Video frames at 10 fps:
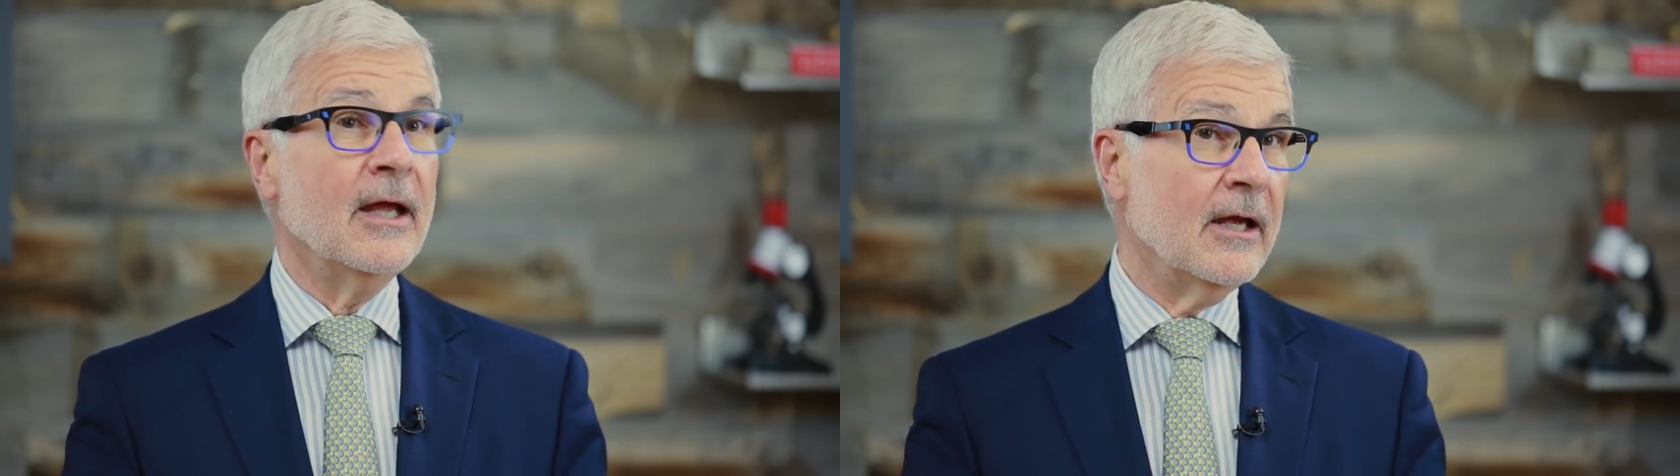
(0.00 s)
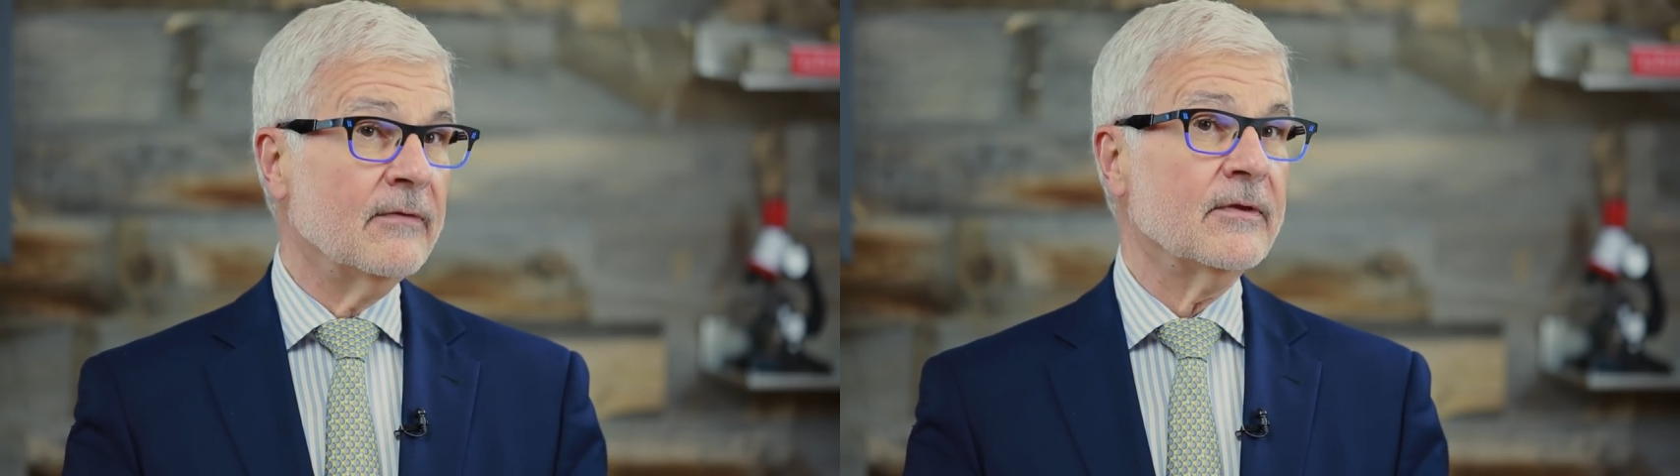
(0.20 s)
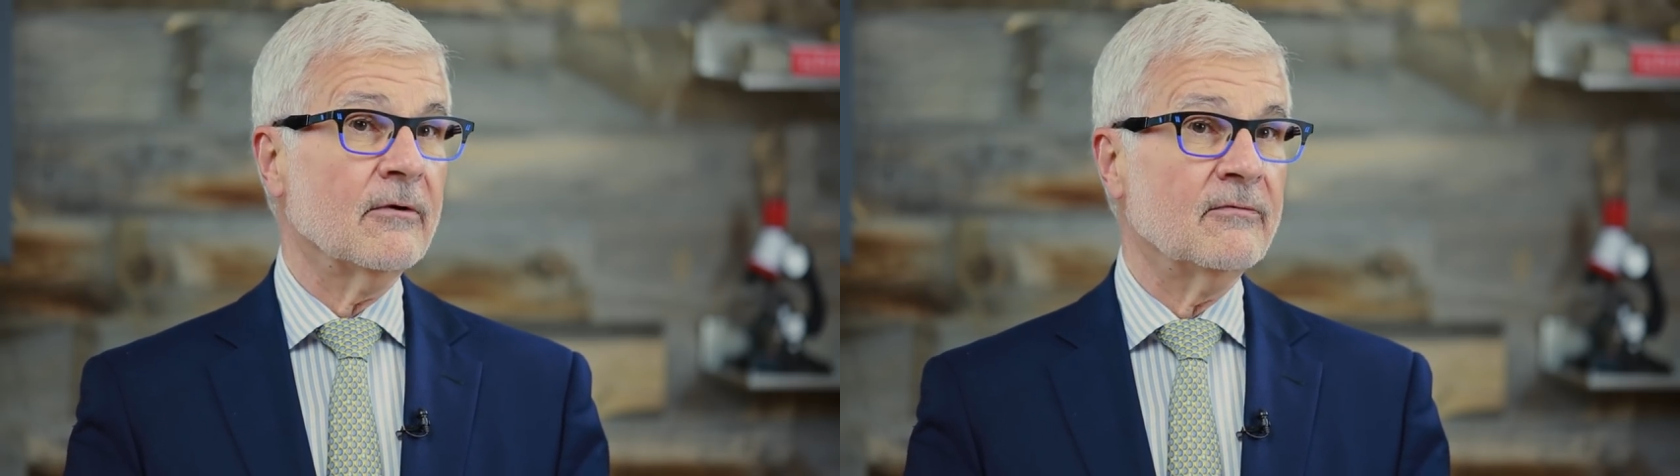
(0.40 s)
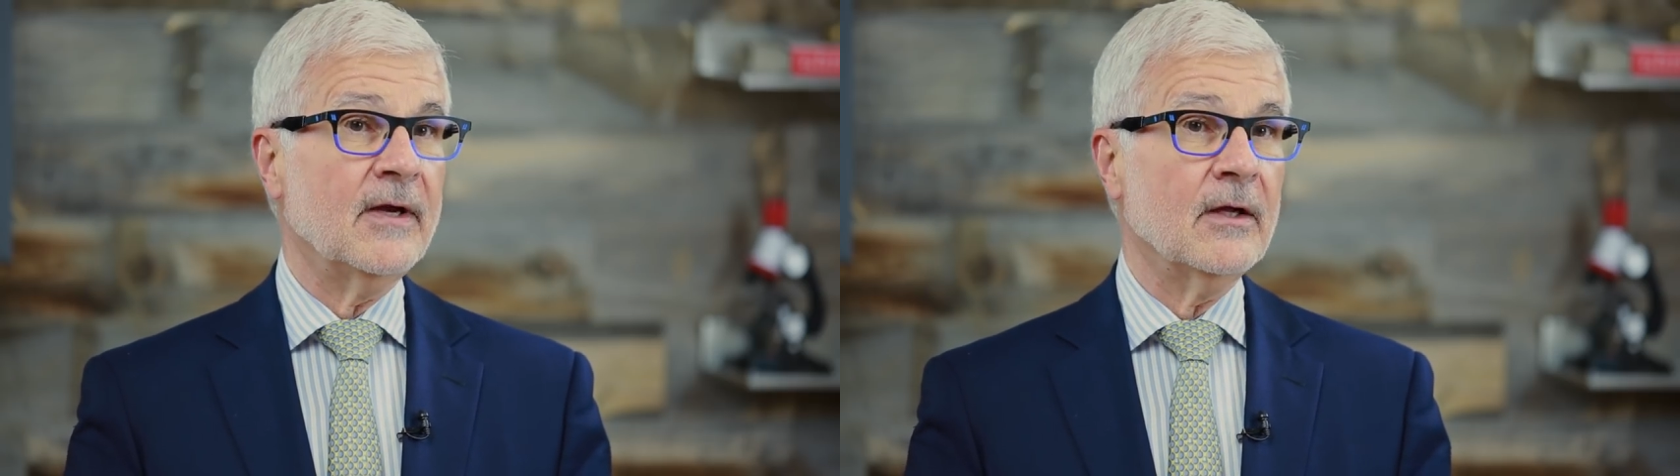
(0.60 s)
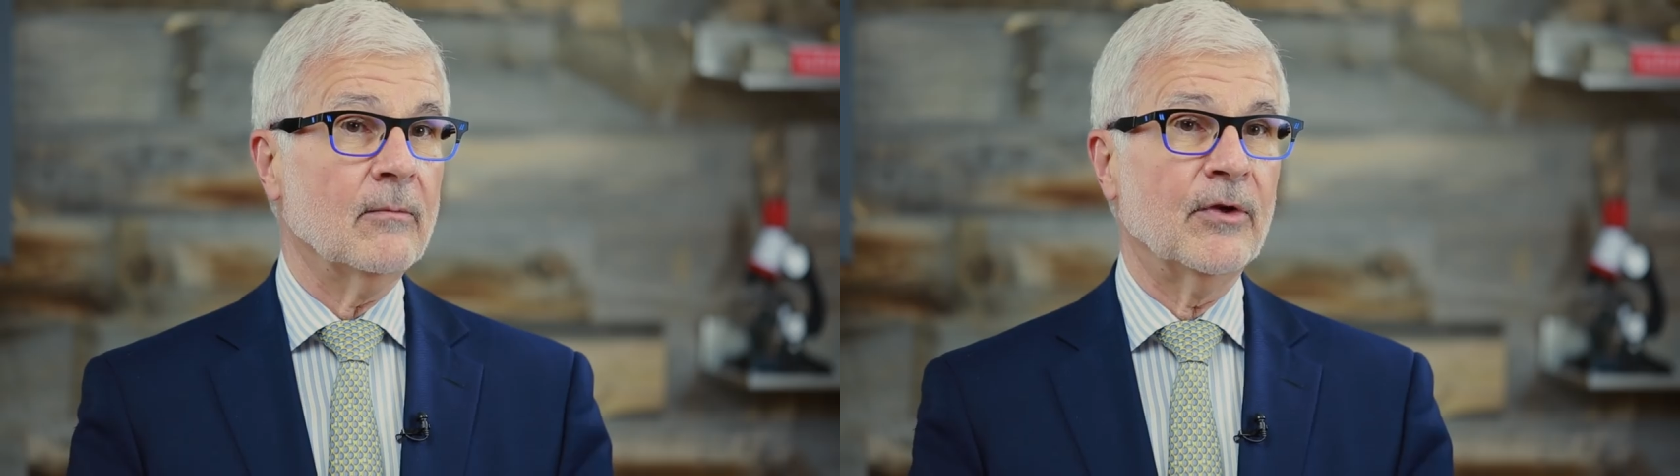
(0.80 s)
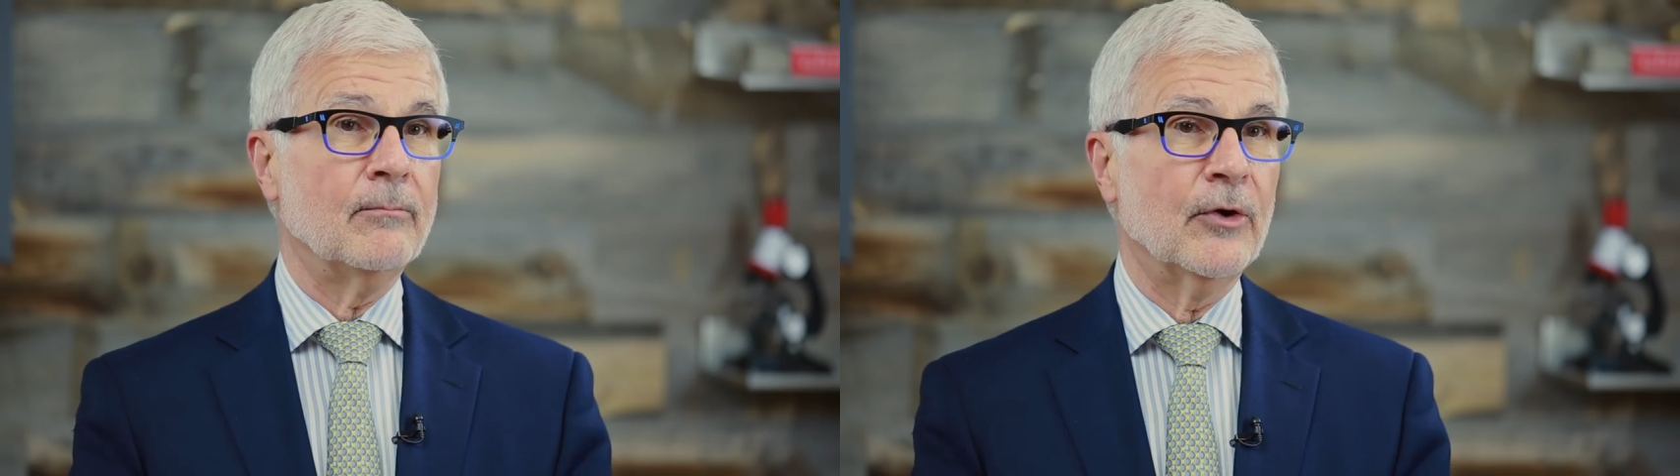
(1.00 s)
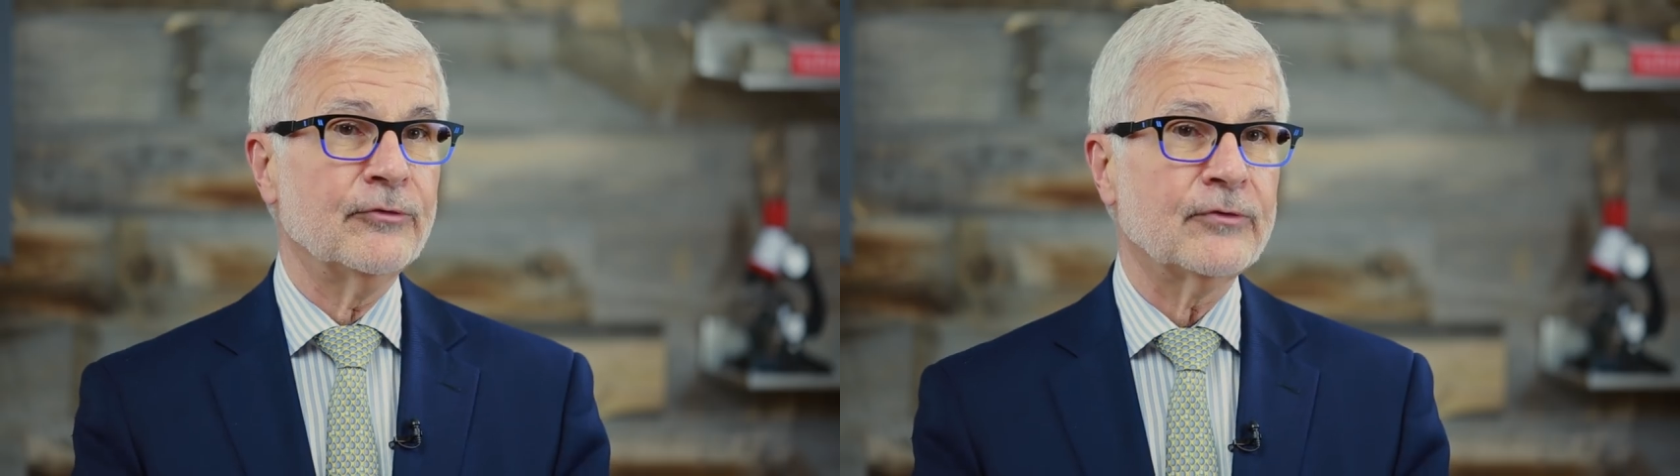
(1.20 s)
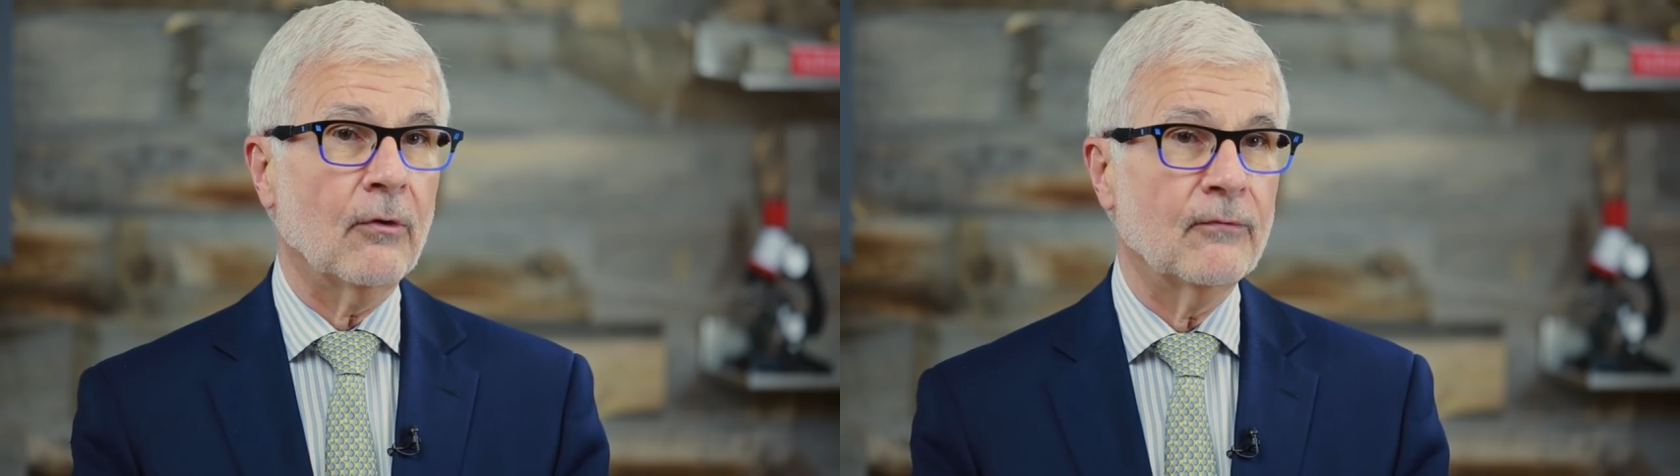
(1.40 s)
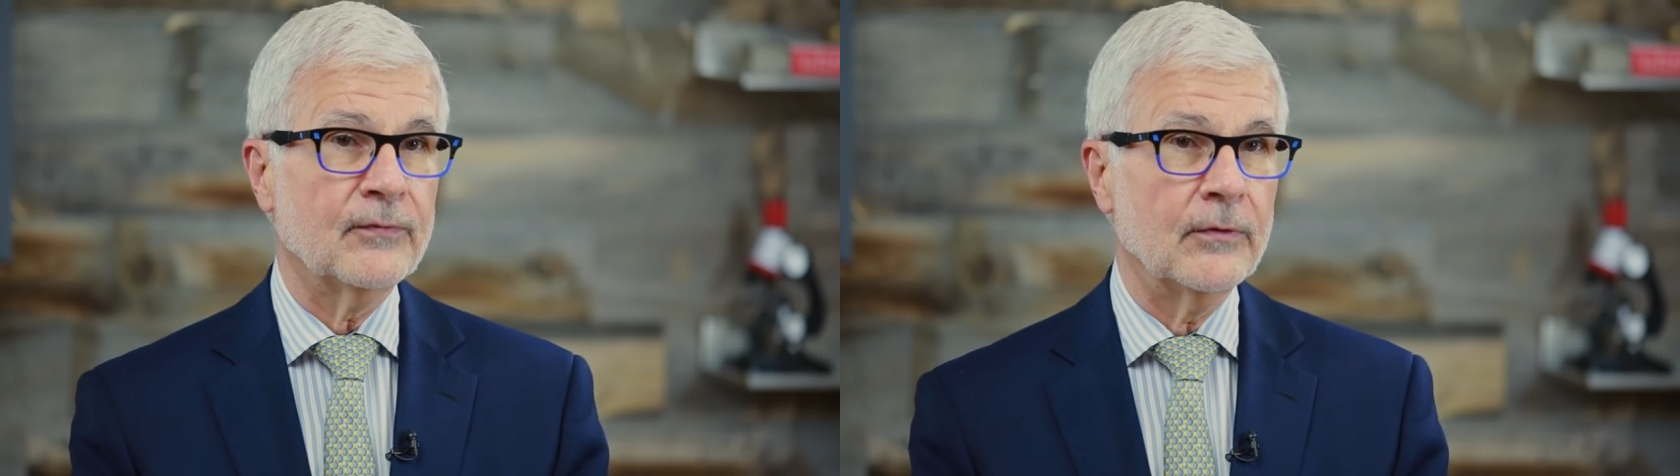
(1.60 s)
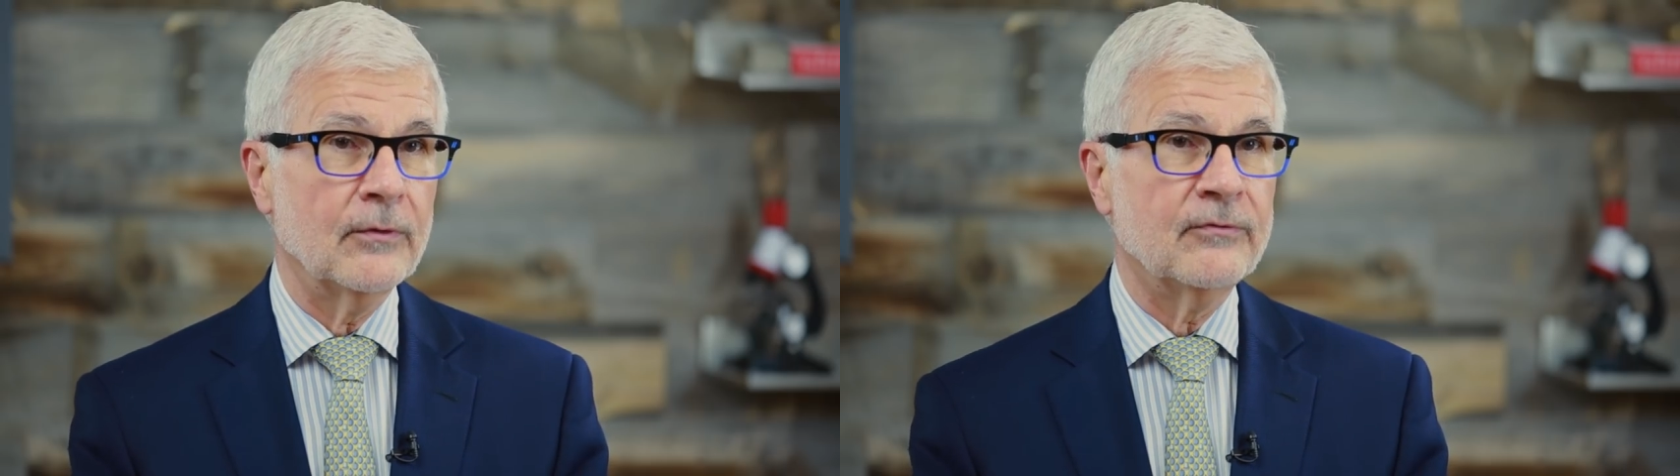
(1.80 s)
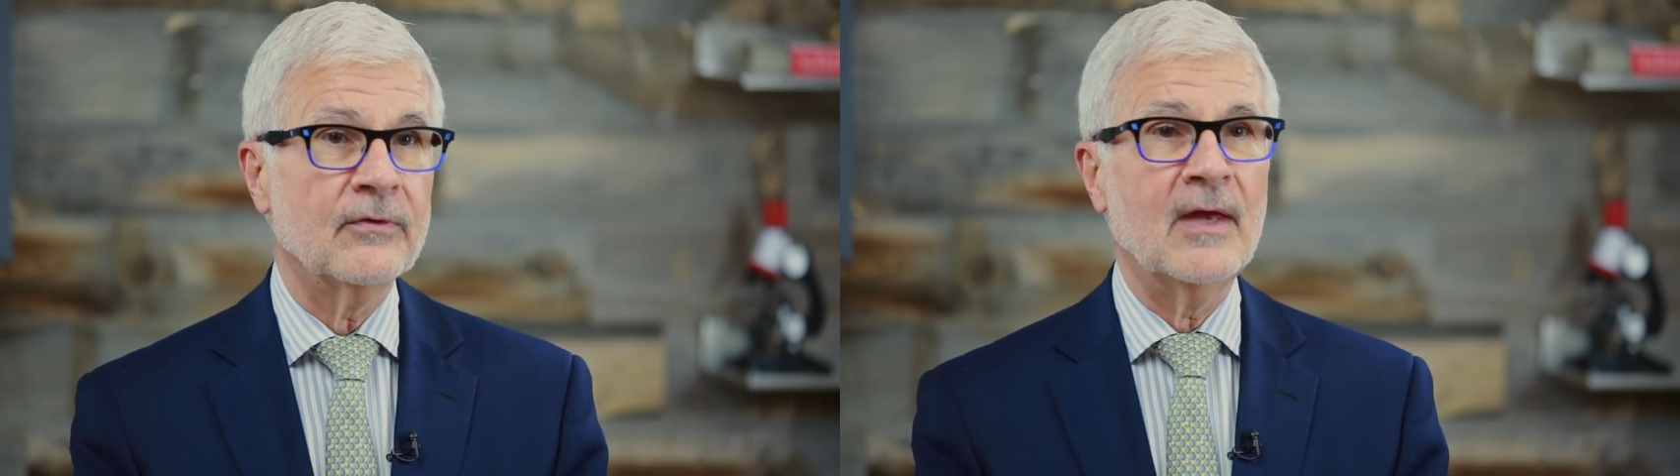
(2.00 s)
and they're available in most Whole Foods